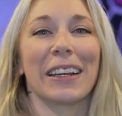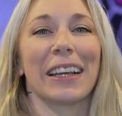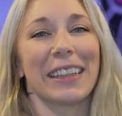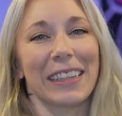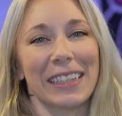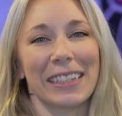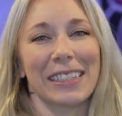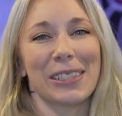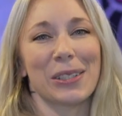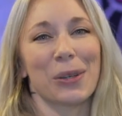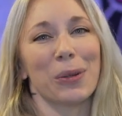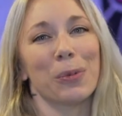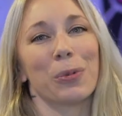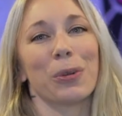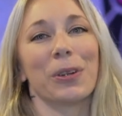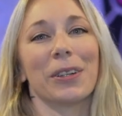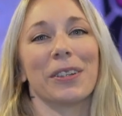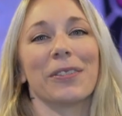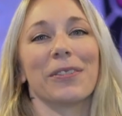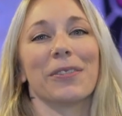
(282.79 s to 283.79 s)
I think it's so
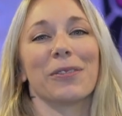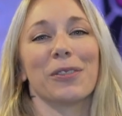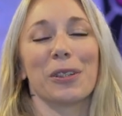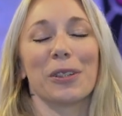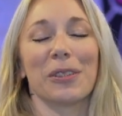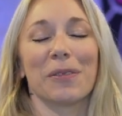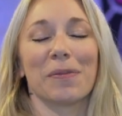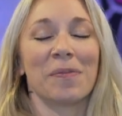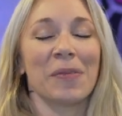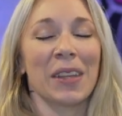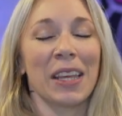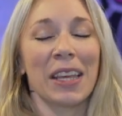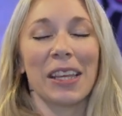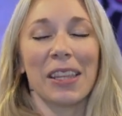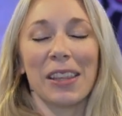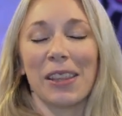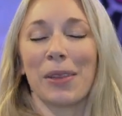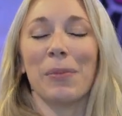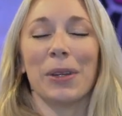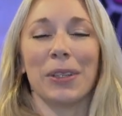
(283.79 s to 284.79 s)
important for
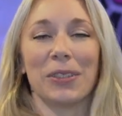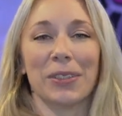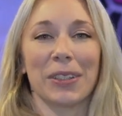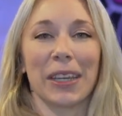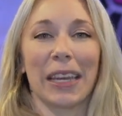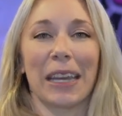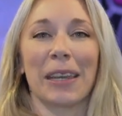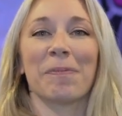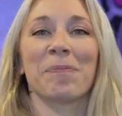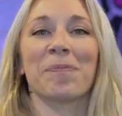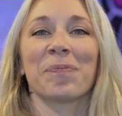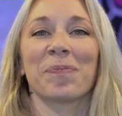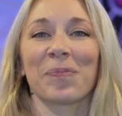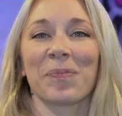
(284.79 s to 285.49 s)
the mental game.